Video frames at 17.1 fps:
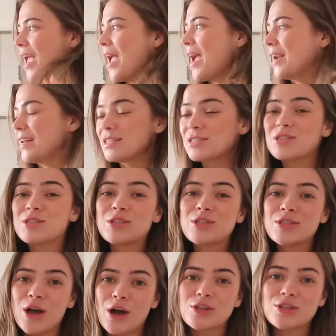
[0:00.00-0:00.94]
and it's
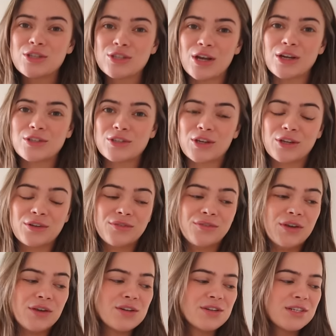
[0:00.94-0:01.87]
such good
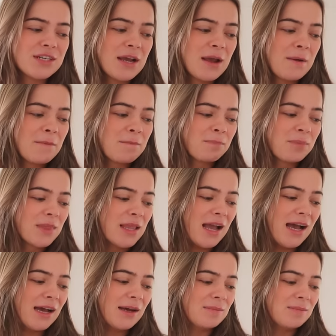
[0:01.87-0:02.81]
food.
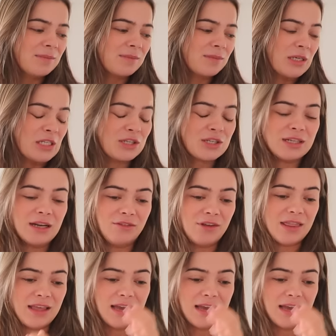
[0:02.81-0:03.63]
We just love it